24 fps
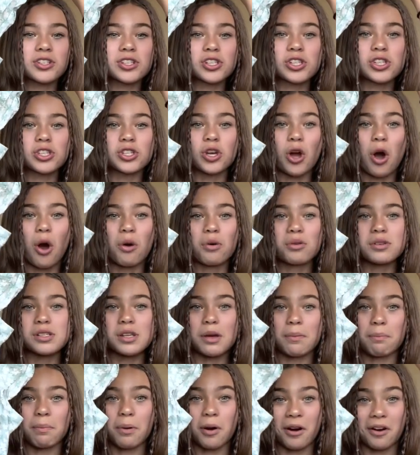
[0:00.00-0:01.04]
just goes
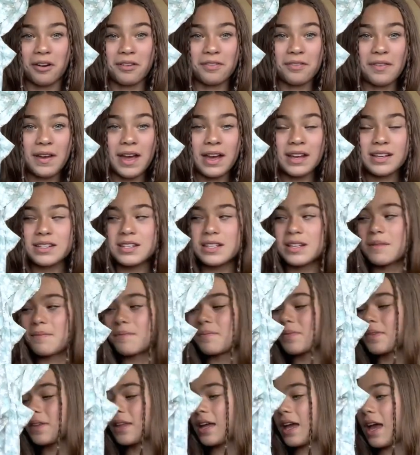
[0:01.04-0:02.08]
perfect.
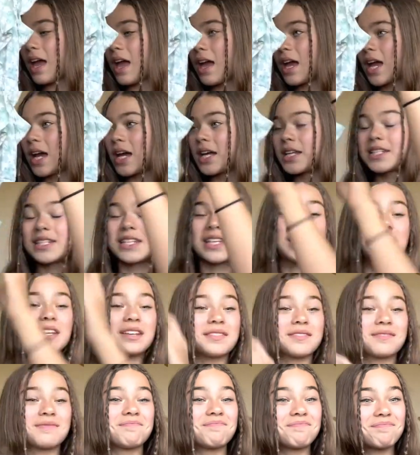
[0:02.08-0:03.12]
And
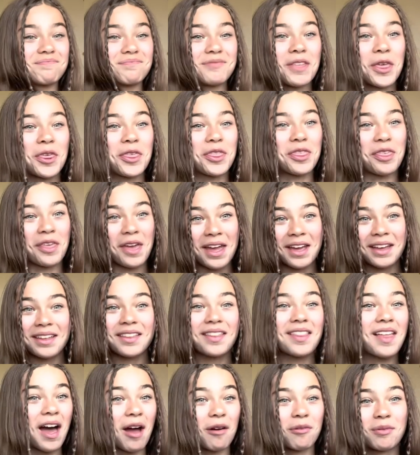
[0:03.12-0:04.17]
the thing
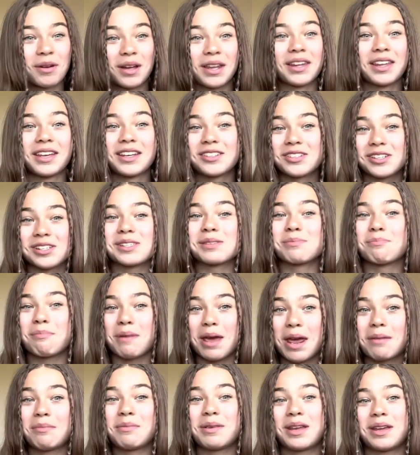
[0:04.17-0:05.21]
that really just
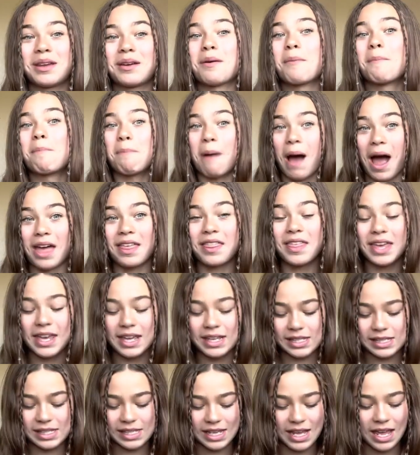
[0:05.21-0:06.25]
made me buy
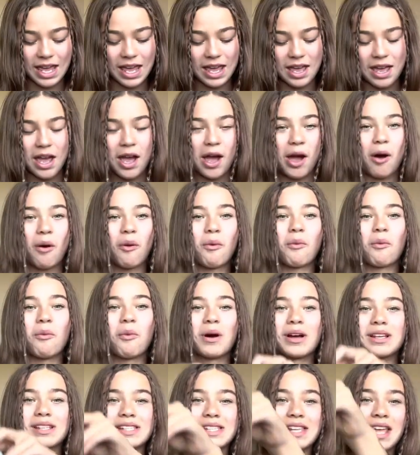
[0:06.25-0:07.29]
this
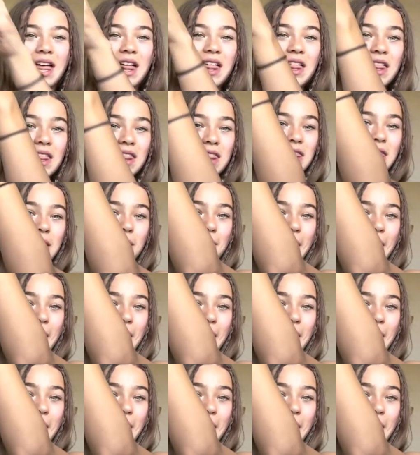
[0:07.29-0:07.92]
was the